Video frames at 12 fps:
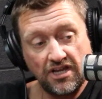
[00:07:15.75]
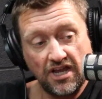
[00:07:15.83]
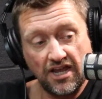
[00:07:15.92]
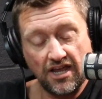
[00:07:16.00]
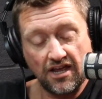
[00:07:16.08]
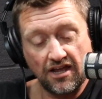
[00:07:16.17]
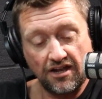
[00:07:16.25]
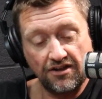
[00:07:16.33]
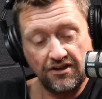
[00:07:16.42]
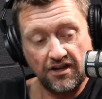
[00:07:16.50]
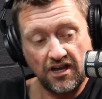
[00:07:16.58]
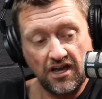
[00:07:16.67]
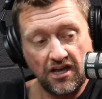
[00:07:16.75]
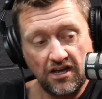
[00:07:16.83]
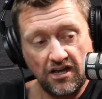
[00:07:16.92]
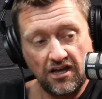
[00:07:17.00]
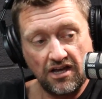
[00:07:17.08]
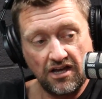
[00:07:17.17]
and
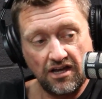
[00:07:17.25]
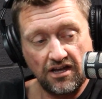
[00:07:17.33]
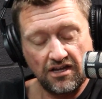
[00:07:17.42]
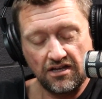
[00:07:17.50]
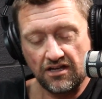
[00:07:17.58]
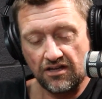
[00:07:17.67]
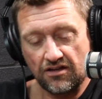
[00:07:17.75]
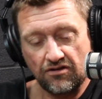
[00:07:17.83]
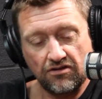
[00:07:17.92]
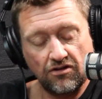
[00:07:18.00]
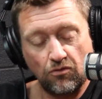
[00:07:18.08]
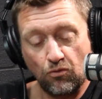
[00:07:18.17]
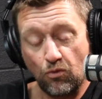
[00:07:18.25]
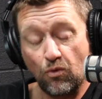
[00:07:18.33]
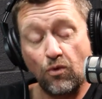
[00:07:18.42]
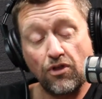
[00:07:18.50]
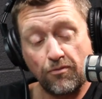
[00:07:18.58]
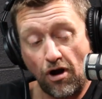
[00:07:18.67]
where
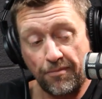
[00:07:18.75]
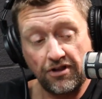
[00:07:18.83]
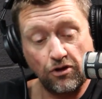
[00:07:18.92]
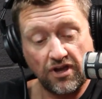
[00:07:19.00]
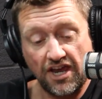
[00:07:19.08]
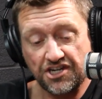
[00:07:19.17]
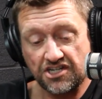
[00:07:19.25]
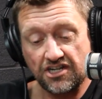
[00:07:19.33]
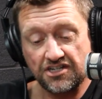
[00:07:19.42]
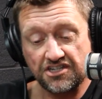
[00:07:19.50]
the property location is,